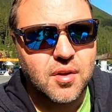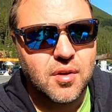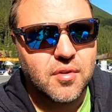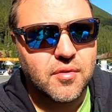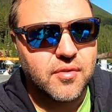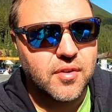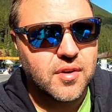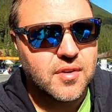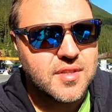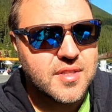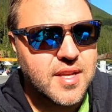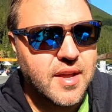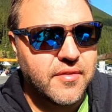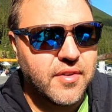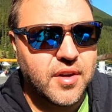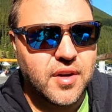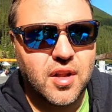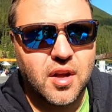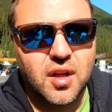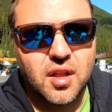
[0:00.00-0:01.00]
over
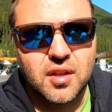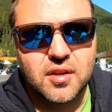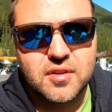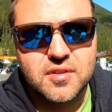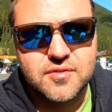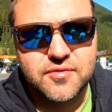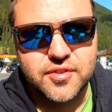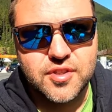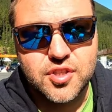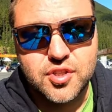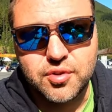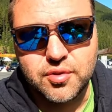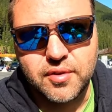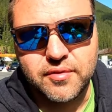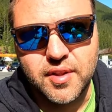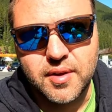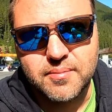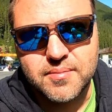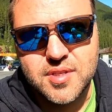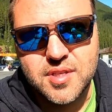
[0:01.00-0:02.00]
$7 for 2
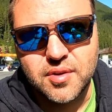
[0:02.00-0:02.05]
of them.